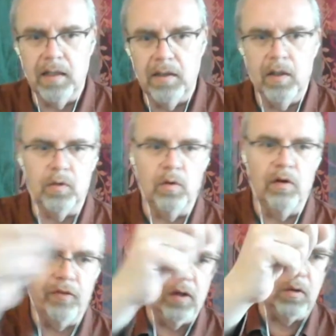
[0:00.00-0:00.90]
other
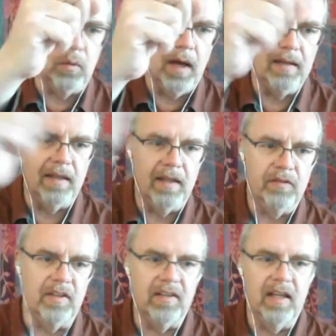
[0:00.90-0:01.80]
to a third one
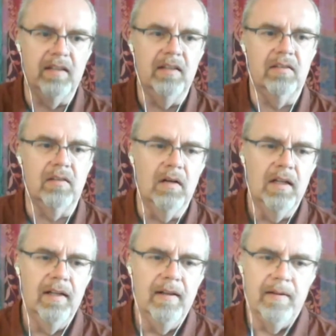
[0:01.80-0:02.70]
and things like this. So
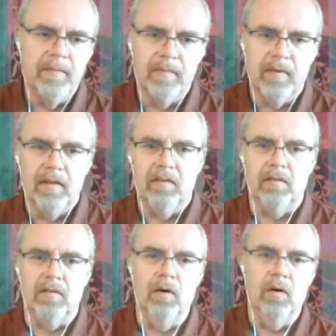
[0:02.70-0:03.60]
mm-hmm.
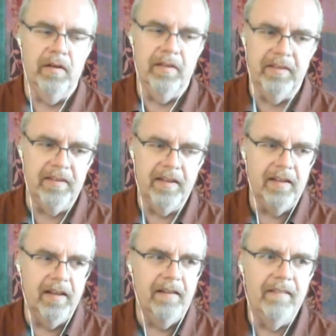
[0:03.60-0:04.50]
so it.
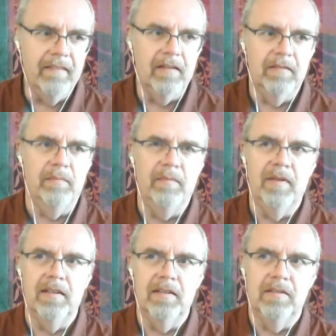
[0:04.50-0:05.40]
it
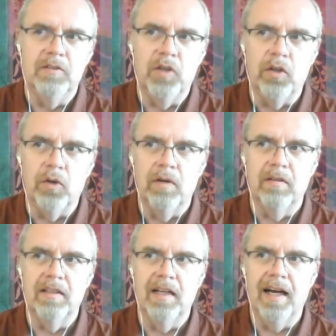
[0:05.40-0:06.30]
You, you,
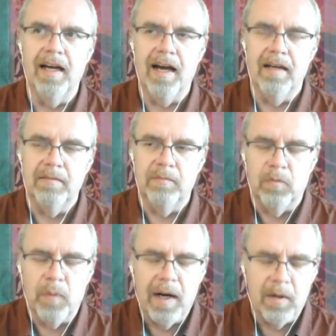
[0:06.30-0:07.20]

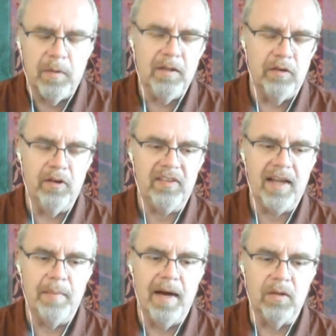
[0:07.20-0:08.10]
when, when the
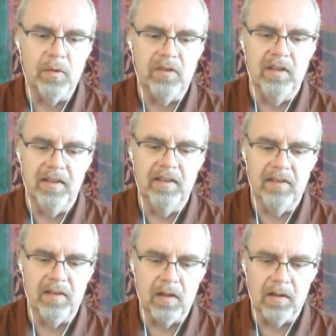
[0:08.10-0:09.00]
first time I used the,
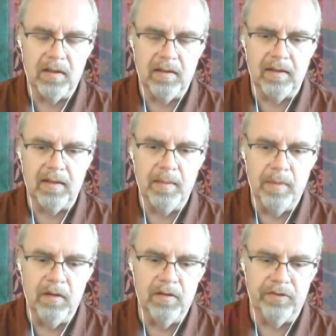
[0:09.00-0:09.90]
this second
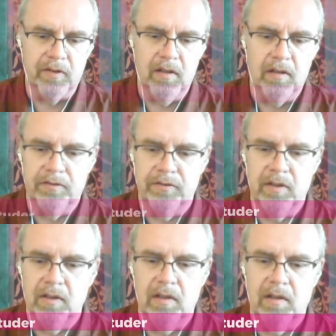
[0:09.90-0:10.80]
table of
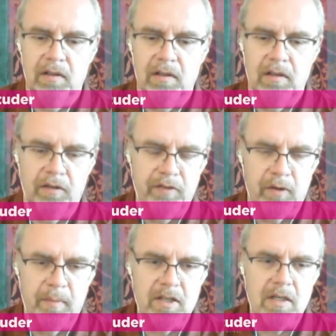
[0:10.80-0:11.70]
of, uh, of
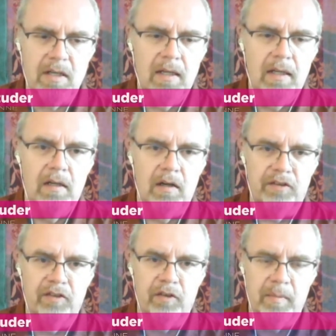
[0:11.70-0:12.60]
information
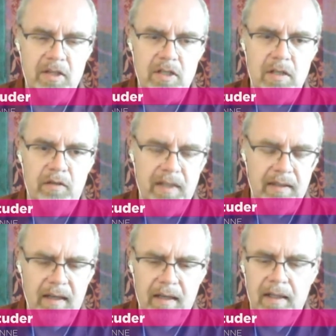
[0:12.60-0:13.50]
of information of
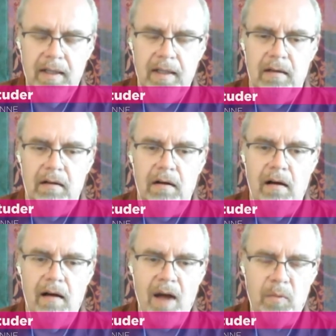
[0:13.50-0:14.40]
data, uh,
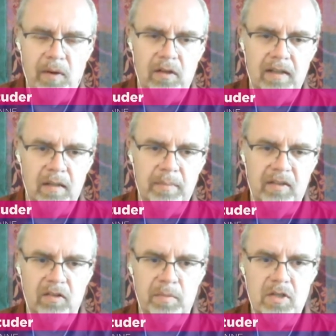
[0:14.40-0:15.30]
I was a little
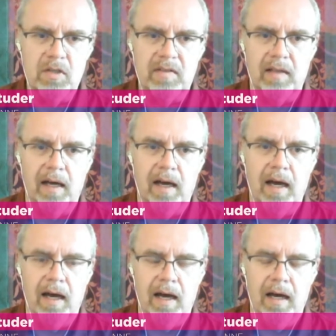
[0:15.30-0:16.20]
bit suspicious. I
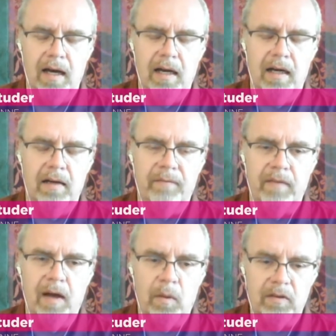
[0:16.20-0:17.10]
I,
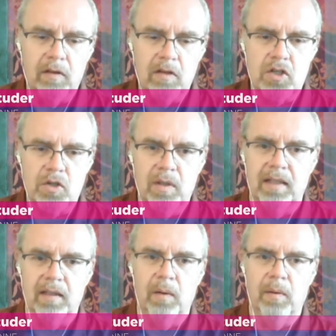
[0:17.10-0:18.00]
I was not sure
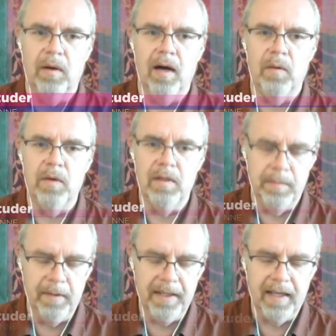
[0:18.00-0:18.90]
that I, I will
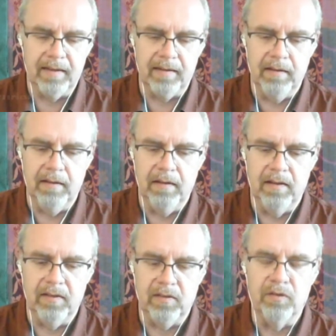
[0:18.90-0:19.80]
get
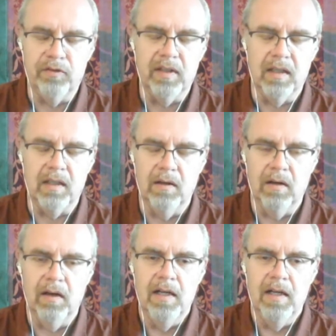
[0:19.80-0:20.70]
uh, something
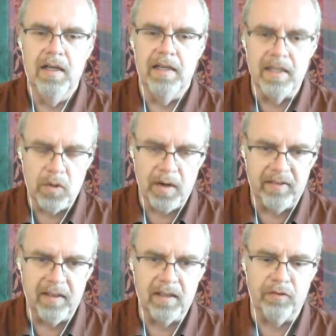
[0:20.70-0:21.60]
uh,
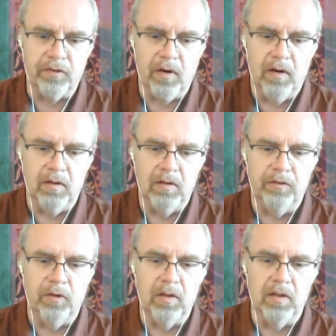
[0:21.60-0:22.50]
interesting for
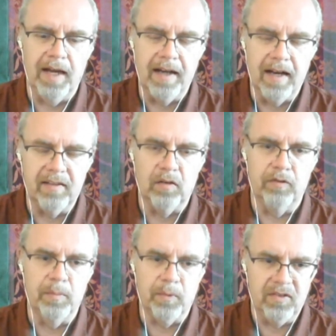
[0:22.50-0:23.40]
the, for the analysis
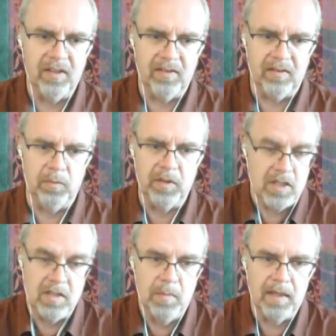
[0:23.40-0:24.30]
of the process,
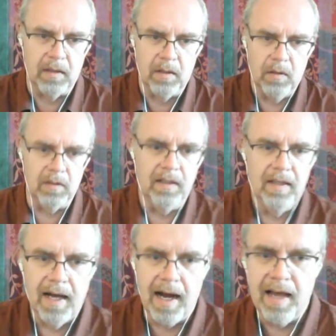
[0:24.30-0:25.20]
which is the main goal.
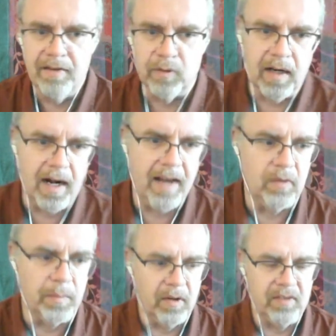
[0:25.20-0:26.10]
I have to
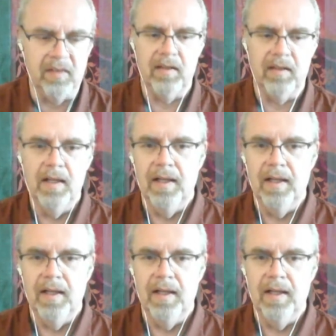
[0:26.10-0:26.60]
analyze the process,